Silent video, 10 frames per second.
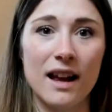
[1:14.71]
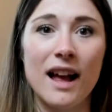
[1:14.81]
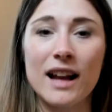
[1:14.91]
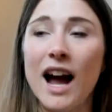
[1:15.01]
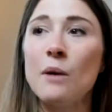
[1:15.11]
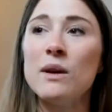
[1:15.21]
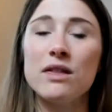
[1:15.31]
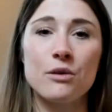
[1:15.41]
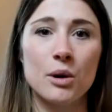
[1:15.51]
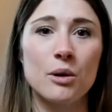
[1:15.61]
Like, I
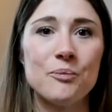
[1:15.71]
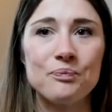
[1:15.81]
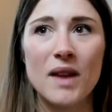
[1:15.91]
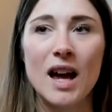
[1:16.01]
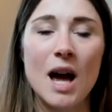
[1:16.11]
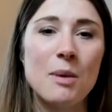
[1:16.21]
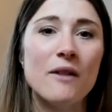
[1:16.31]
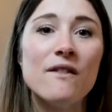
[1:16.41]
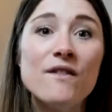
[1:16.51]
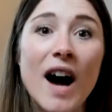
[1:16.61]
went through
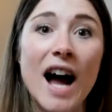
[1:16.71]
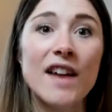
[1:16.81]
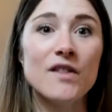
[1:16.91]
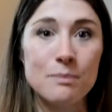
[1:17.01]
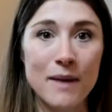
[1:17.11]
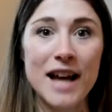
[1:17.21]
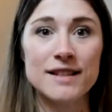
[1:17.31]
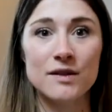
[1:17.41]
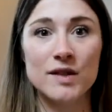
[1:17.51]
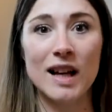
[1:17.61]
about five
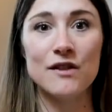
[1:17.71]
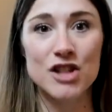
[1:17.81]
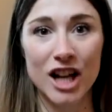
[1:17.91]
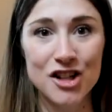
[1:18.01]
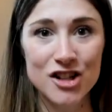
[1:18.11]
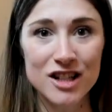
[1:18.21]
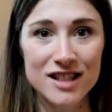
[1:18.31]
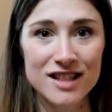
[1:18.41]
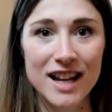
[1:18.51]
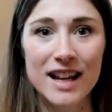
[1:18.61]
massive life
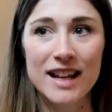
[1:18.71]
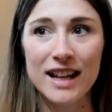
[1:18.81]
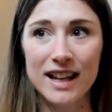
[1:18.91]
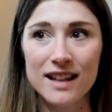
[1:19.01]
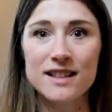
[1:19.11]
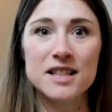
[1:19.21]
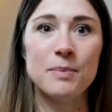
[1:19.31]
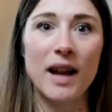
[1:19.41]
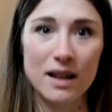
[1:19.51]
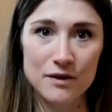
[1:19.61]
changes in the
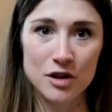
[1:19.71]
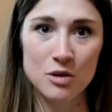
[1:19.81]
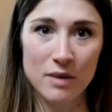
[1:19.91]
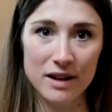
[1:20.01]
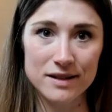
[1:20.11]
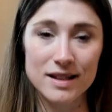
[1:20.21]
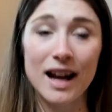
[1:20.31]
span of two months.